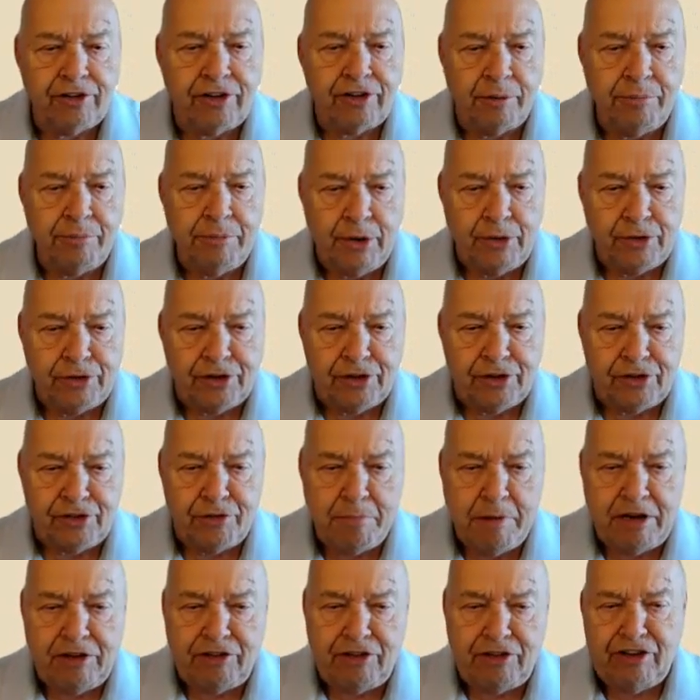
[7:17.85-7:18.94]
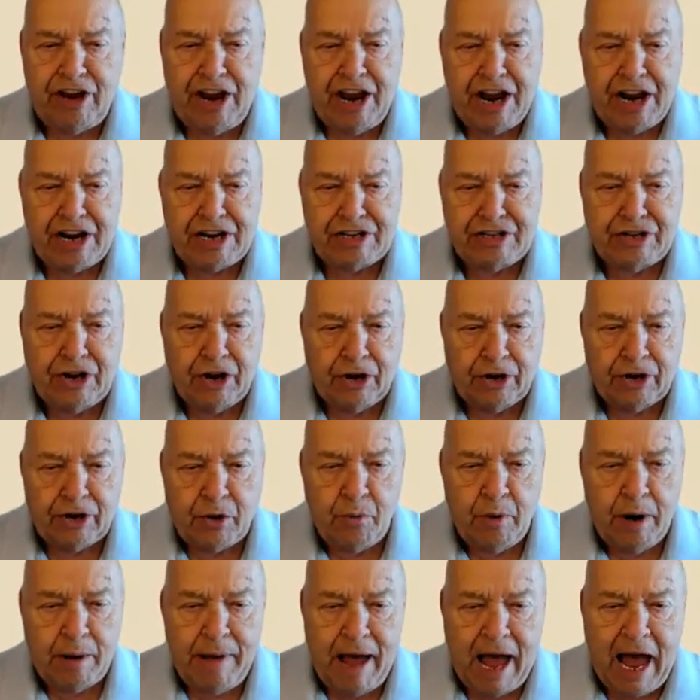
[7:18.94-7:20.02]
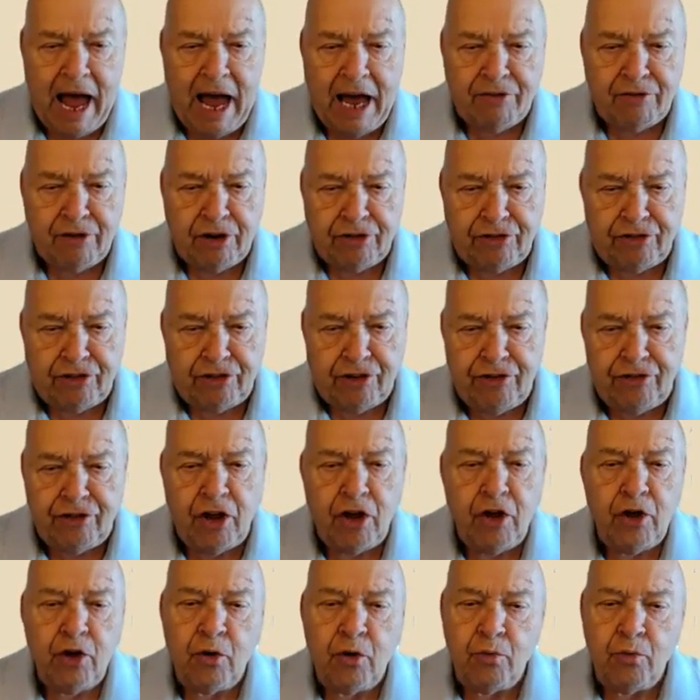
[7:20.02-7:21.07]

Some users may share dark web addresses